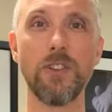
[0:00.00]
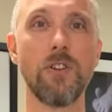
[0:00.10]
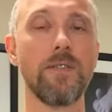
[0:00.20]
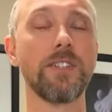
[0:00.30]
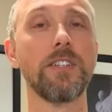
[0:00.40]
the
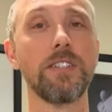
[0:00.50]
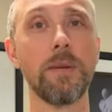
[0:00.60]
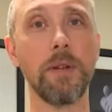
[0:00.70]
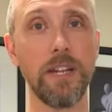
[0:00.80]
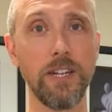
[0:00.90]
nervous
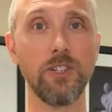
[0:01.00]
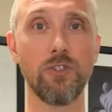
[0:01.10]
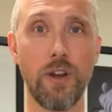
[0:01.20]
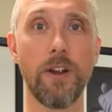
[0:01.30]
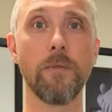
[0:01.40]
system and can
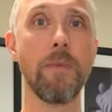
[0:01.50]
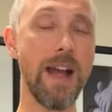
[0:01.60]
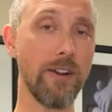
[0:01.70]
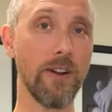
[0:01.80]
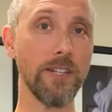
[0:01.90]
trigger
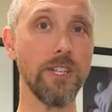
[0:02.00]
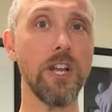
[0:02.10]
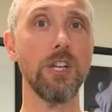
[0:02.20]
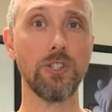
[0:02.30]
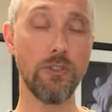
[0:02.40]
migraines.
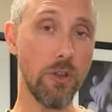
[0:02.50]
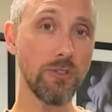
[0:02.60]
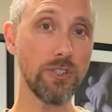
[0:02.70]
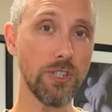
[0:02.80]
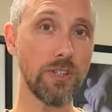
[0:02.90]
So
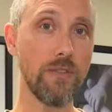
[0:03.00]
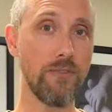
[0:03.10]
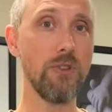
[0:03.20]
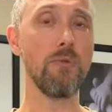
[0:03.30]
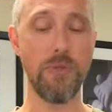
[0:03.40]
those are just a
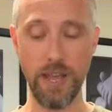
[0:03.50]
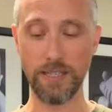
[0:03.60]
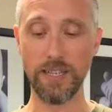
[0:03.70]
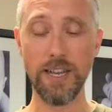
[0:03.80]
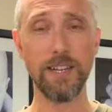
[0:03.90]
few
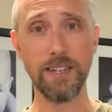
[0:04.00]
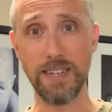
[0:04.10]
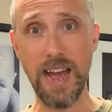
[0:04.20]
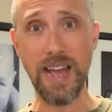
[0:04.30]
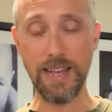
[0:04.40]
things.
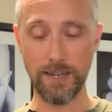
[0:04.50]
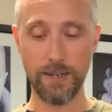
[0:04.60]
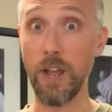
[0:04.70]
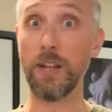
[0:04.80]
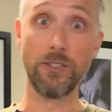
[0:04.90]
Diet
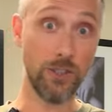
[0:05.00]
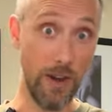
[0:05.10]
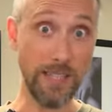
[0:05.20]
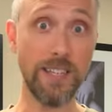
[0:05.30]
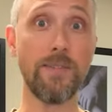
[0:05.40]
and
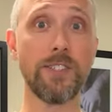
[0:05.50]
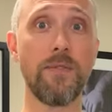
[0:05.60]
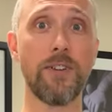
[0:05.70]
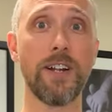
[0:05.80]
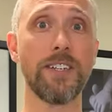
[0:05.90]
stress levels, I
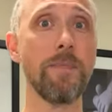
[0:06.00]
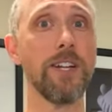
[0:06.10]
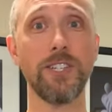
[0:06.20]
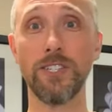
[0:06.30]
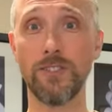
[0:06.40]
forgot to
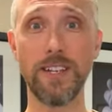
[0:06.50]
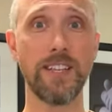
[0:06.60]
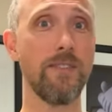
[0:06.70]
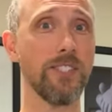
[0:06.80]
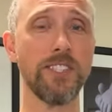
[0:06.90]
mention. Stress
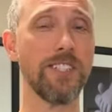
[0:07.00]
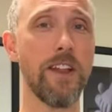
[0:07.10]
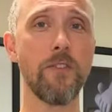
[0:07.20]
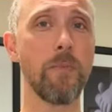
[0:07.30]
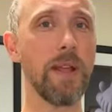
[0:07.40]
levels is
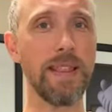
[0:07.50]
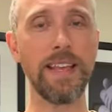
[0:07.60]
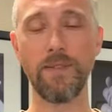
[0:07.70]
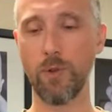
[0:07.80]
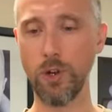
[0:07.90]
another big
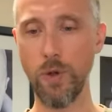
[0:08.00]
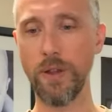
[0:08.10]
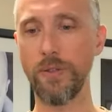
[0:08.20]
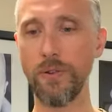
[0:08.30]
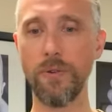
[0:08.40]
thing. If we're
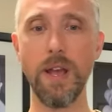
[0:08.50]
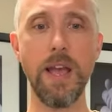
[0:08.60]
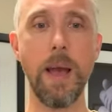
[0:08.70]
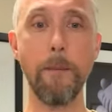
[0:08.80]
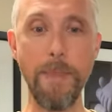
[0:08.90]
going through
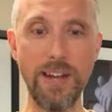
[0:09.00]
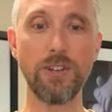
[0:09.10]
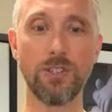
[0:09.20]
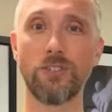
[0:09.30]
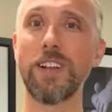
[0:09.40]

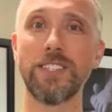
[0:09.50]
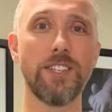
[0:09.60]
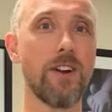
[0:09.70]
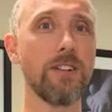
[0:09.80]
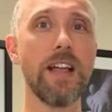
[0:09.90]
mental stress
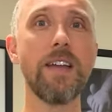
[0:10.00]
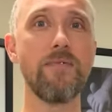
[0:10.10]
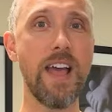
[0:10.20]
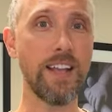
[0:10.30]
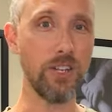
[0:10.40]
in our life,
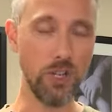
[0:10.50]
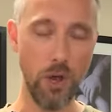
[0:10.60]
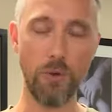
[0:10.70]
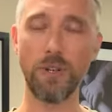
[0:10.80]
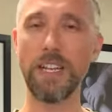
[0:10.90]
that can
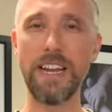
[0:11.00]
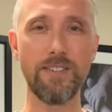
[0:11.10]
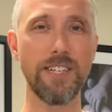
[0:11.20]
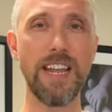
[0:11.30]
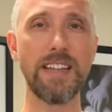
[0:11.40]
totally
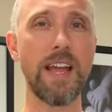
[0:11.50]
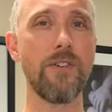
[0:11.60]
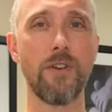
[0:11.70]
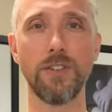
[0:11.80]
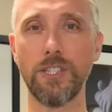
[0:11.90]
irritate that
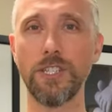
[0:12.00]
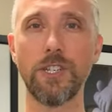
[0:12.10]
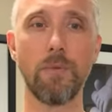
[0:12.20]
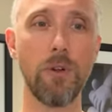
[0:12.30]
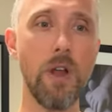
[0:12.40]
nervous
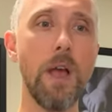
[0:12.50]
system or